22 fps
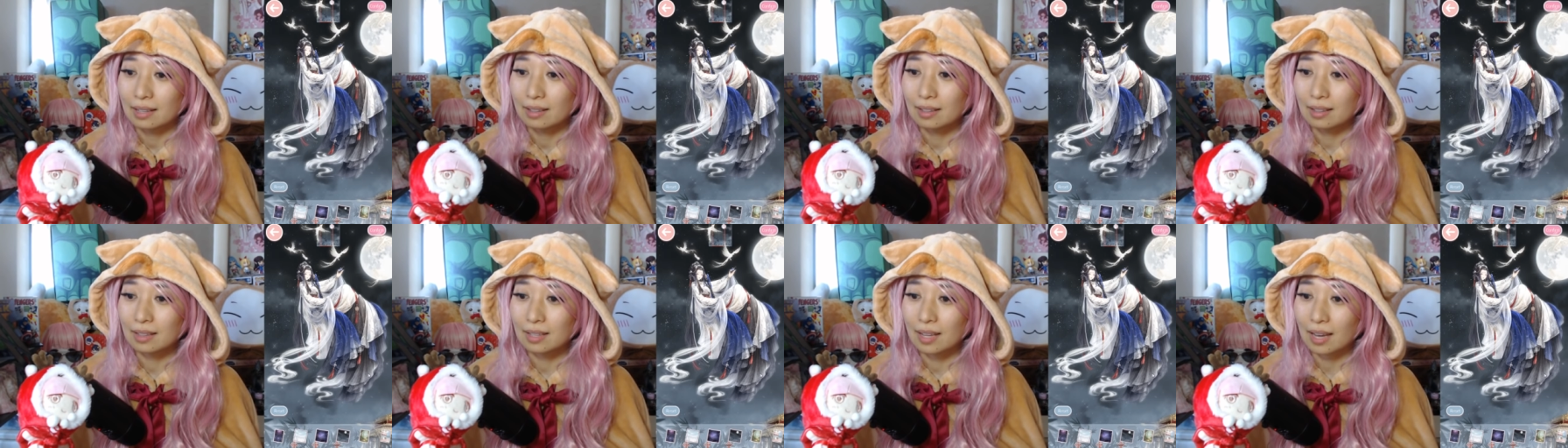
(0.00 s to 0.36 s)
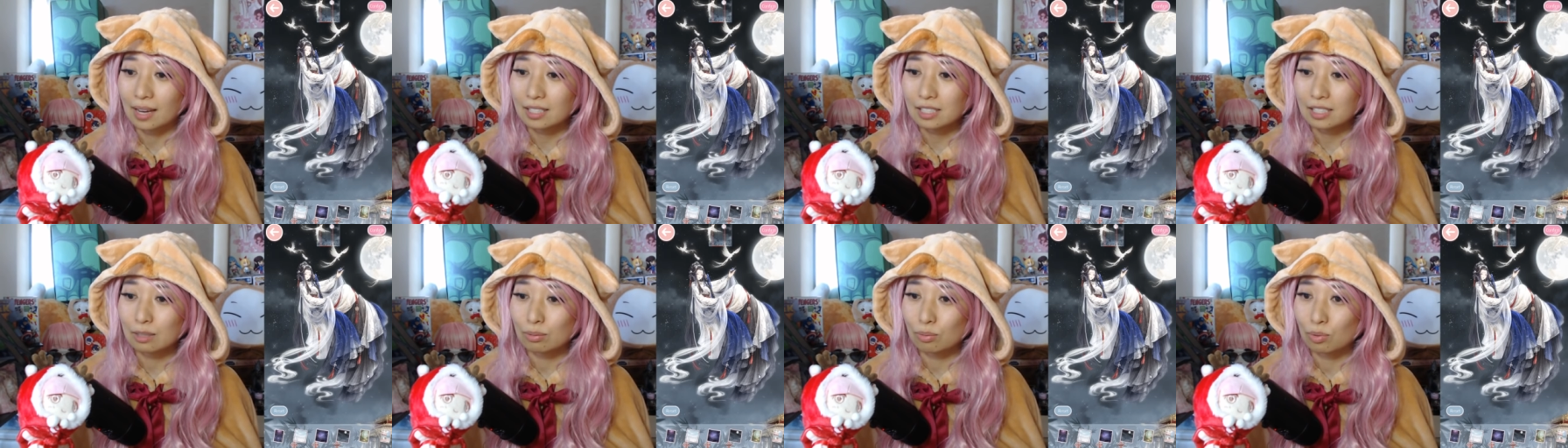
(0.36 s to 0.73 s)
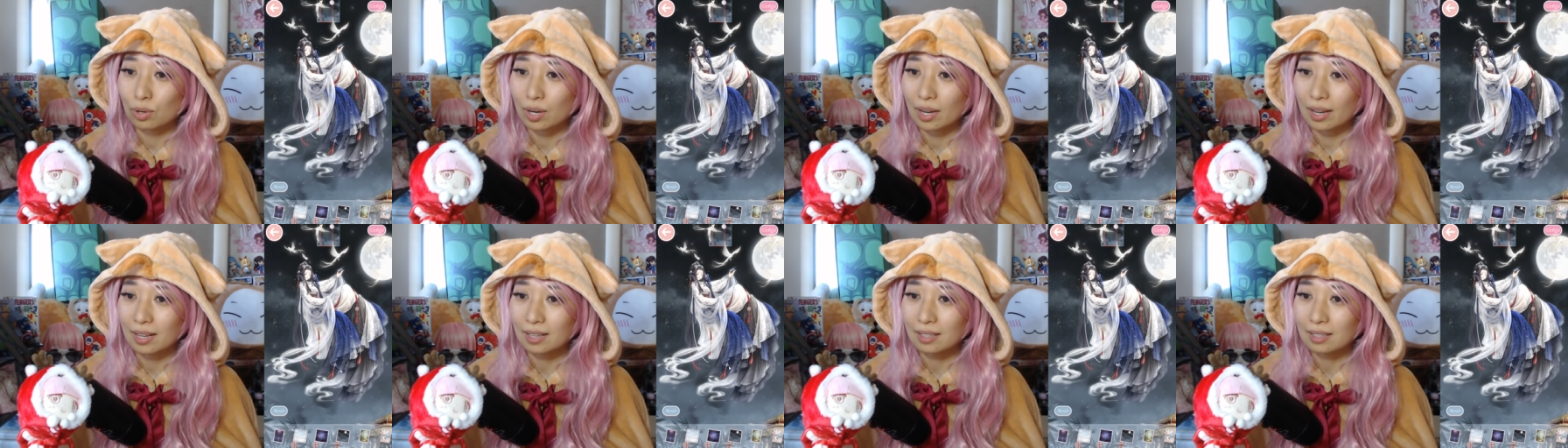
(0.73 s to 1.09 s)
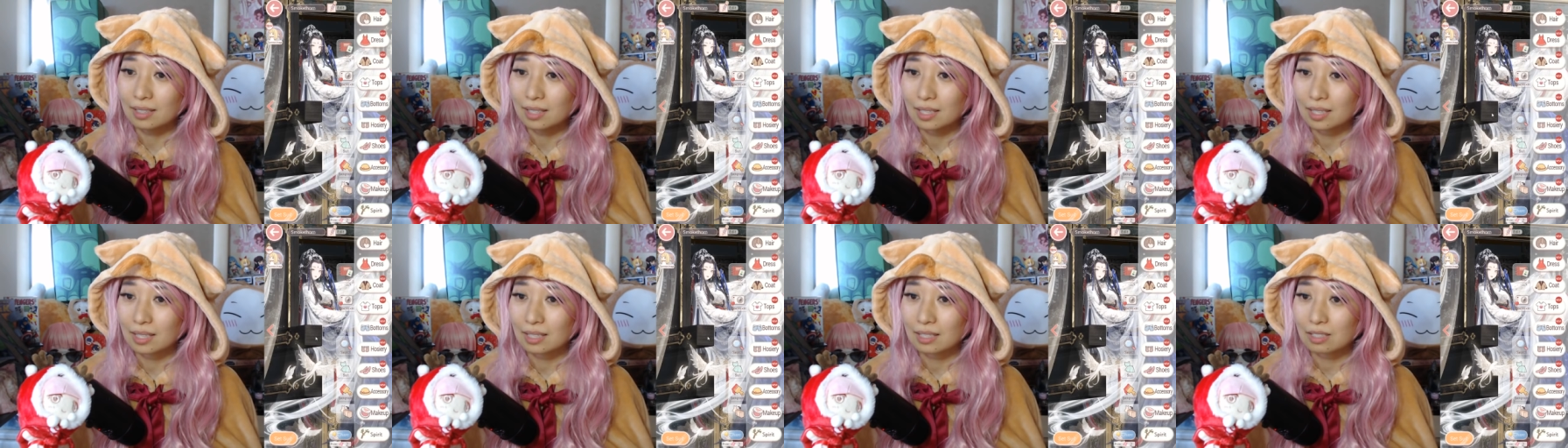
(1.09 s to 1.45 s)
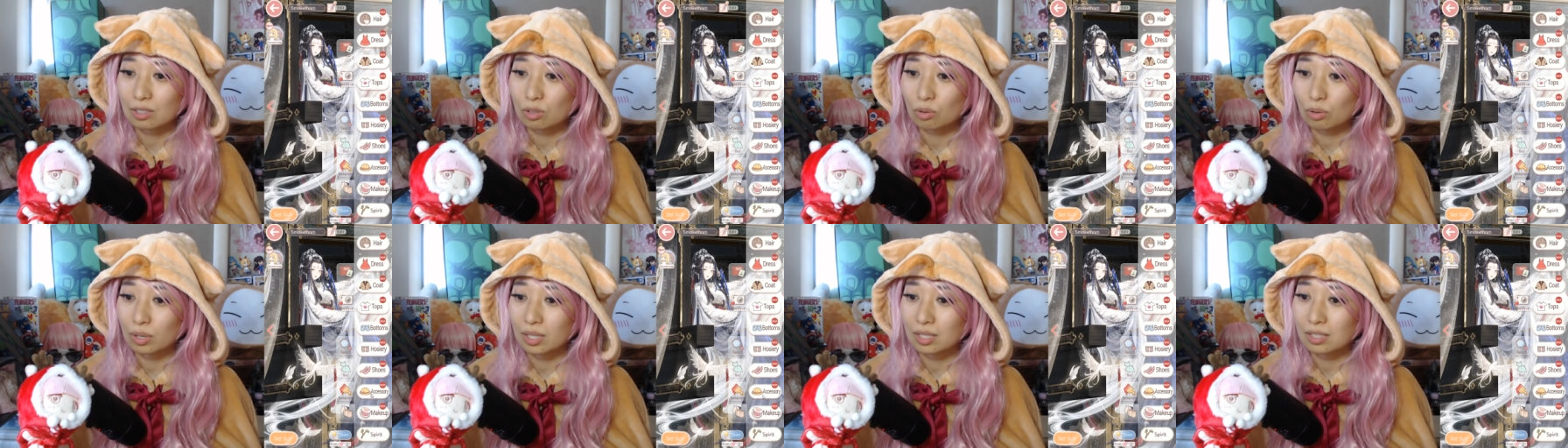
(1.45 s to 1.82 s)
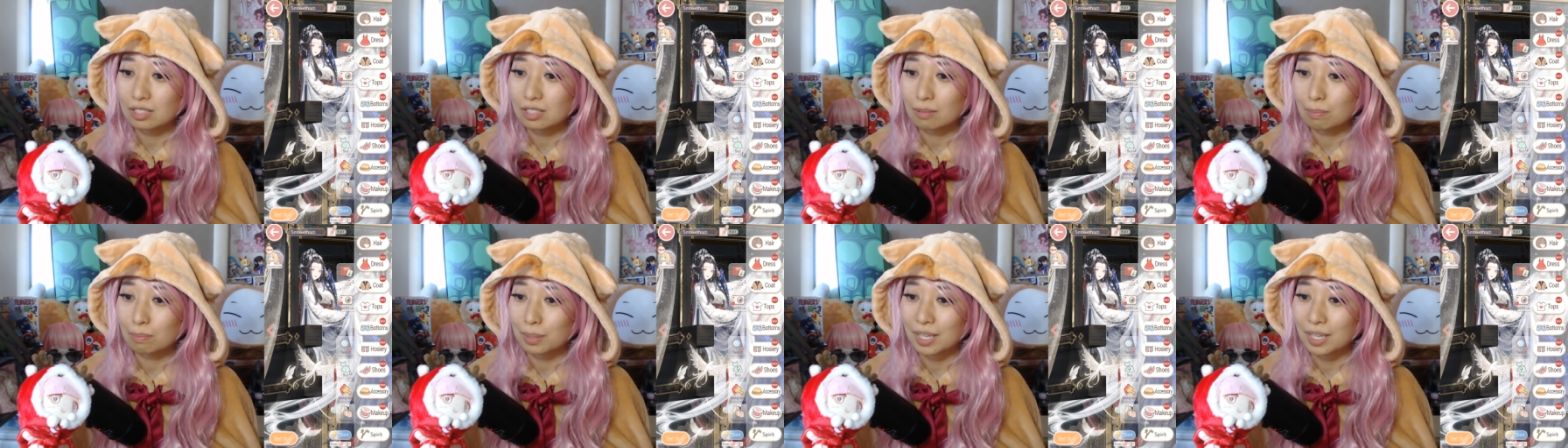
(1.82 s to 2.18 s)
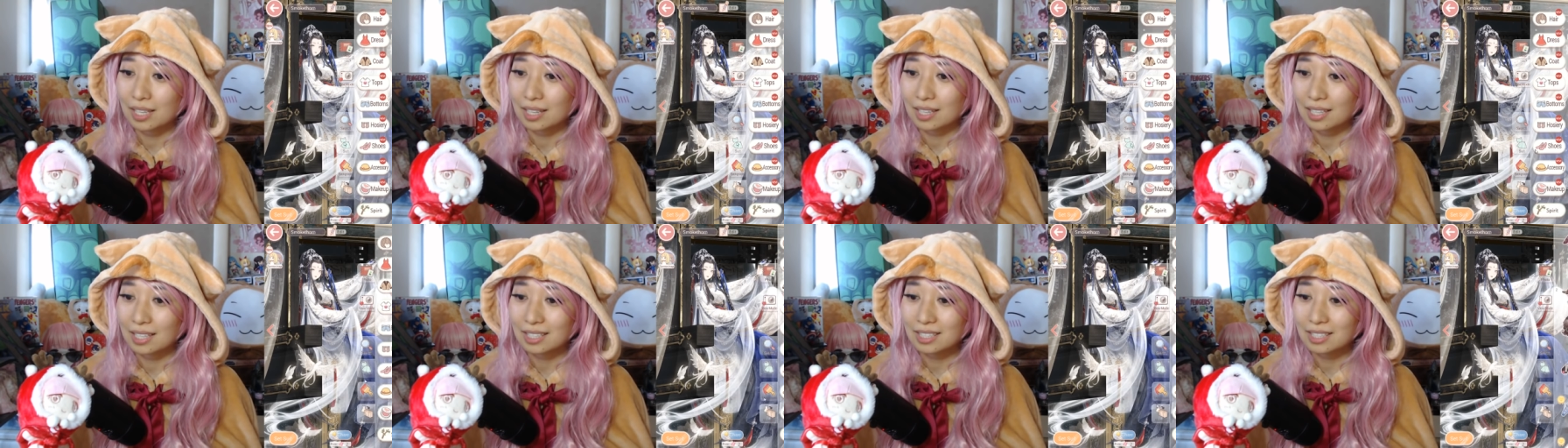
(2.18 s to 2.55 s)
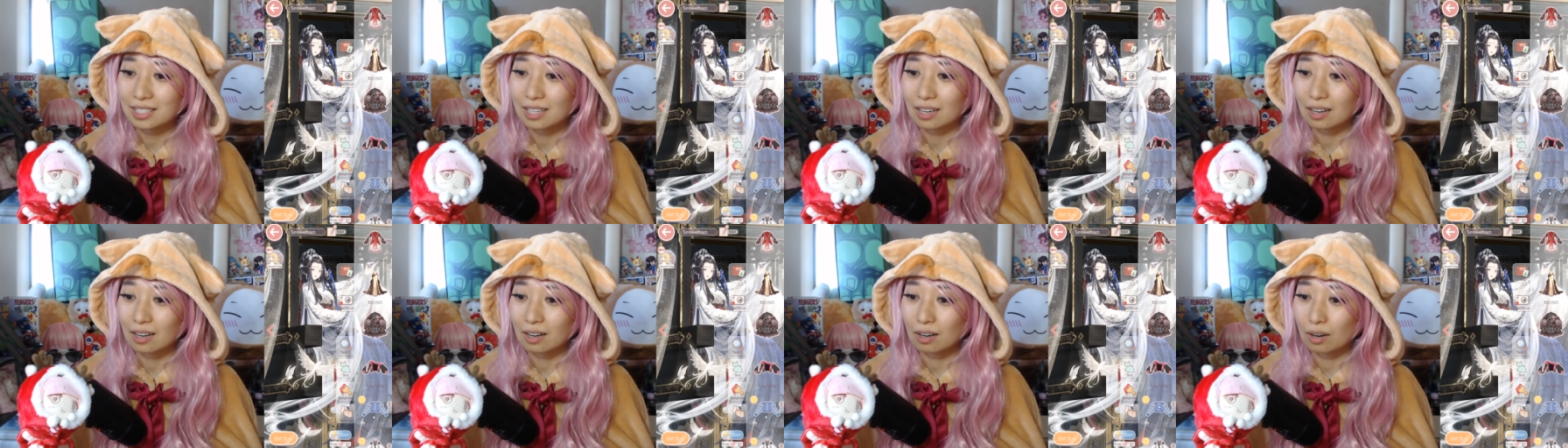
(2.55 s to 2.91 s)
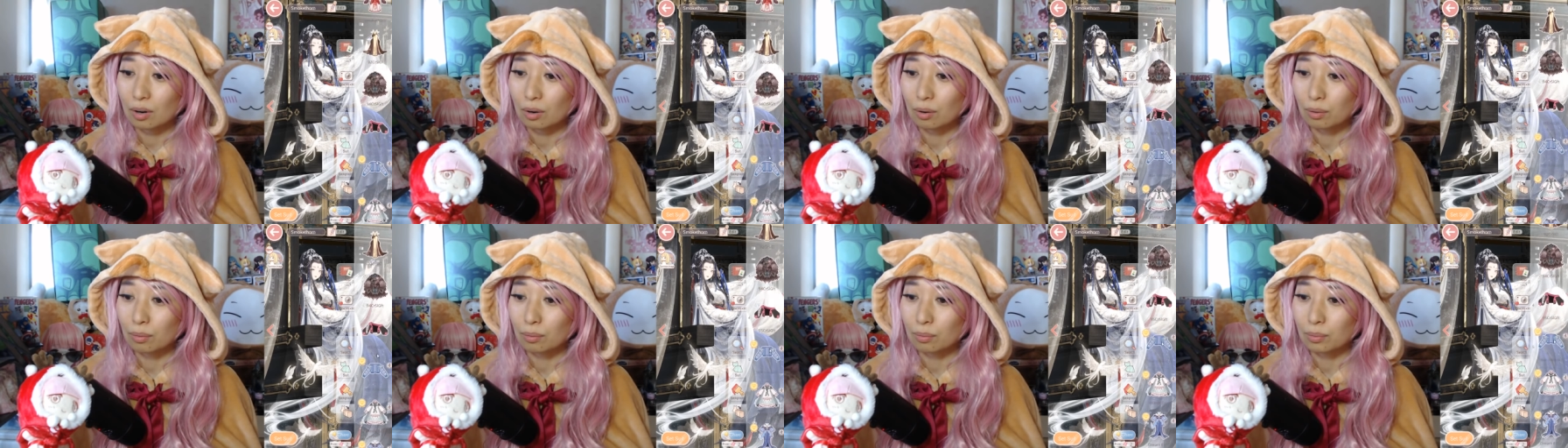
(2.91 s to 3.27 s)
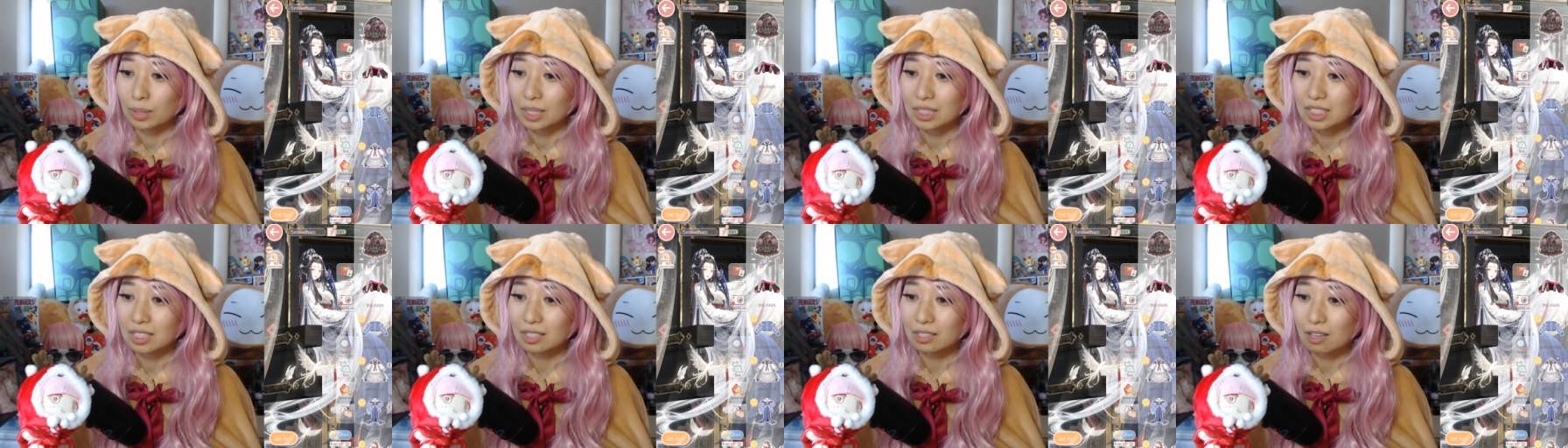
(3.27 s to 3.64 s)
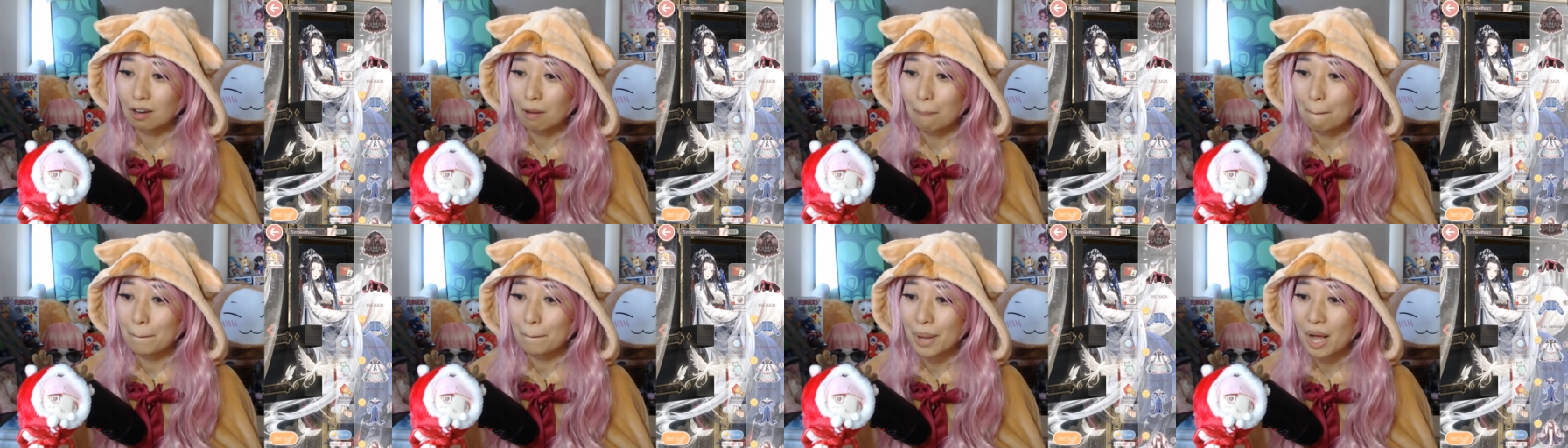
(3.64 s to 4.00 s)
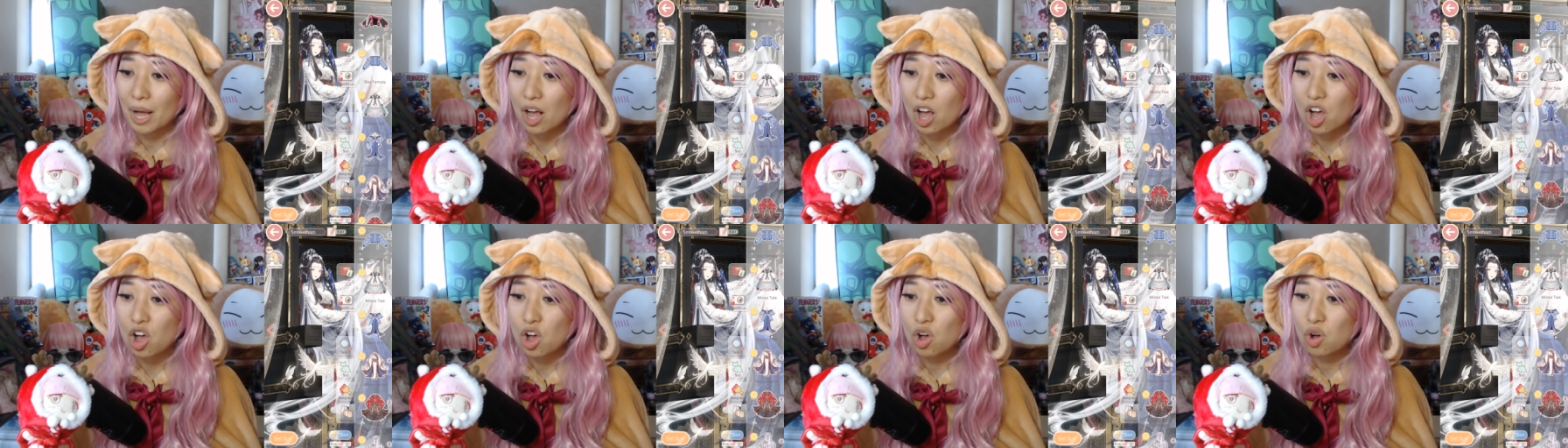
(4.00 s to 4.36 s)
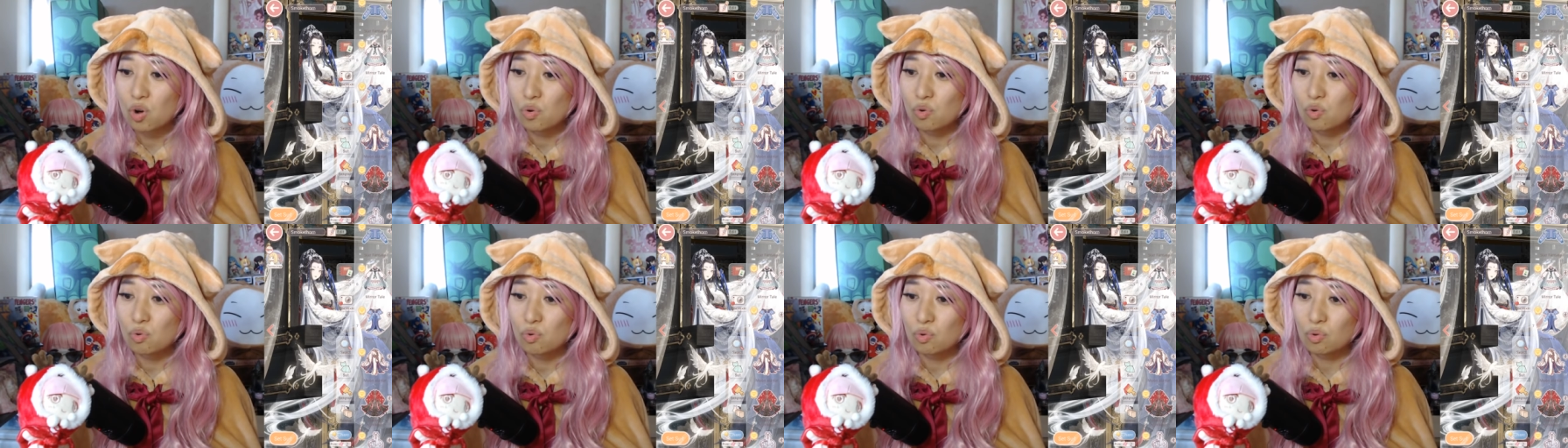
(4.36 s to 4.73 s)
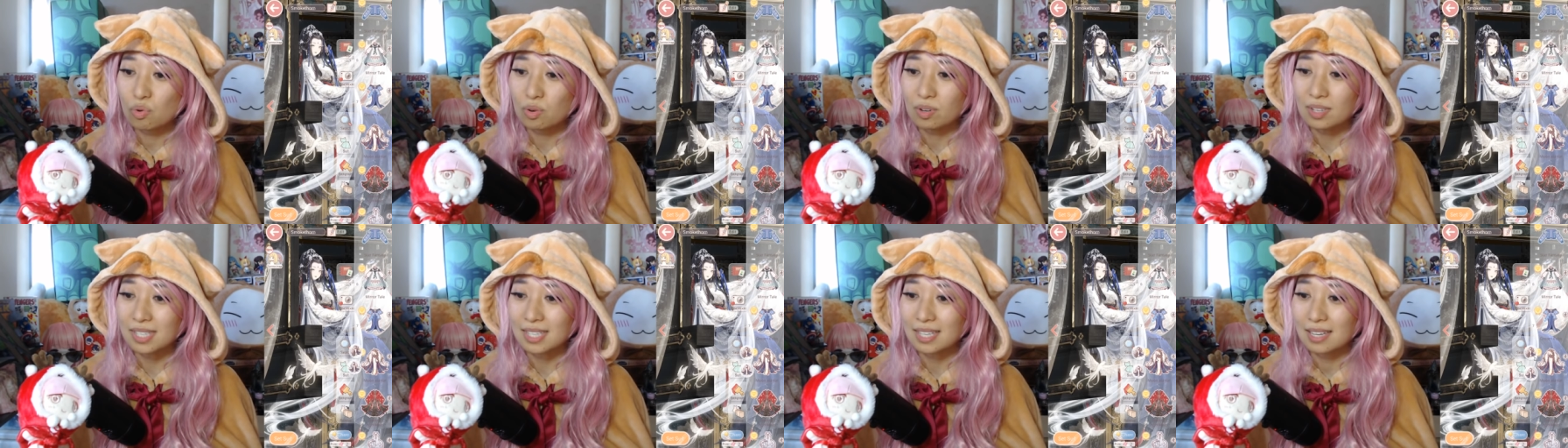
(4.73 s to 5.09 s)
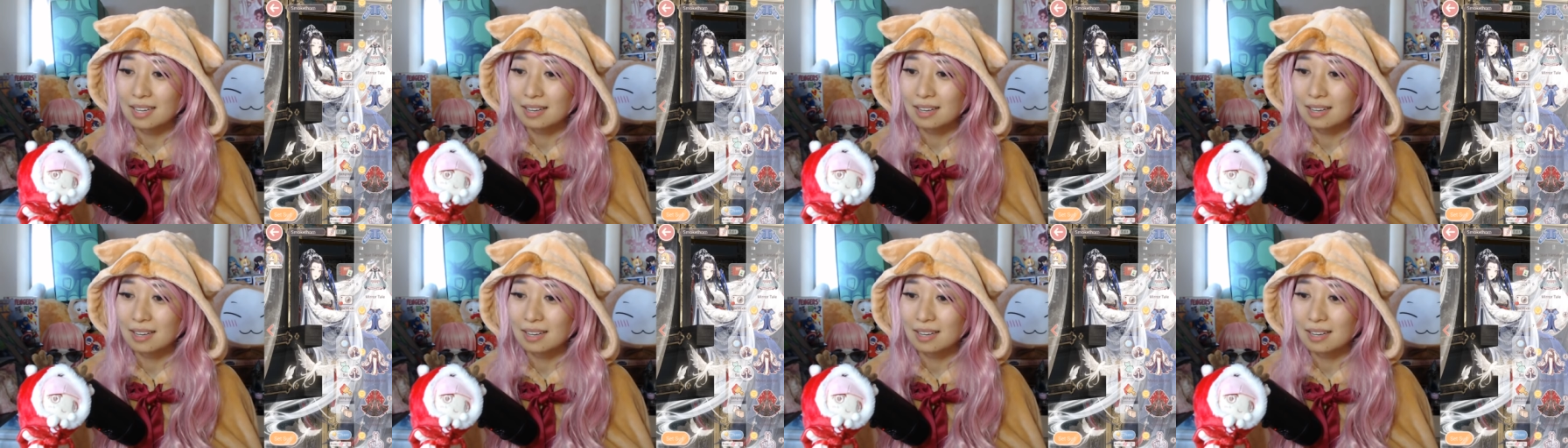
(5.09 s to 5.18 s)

Next one is going to be the original pose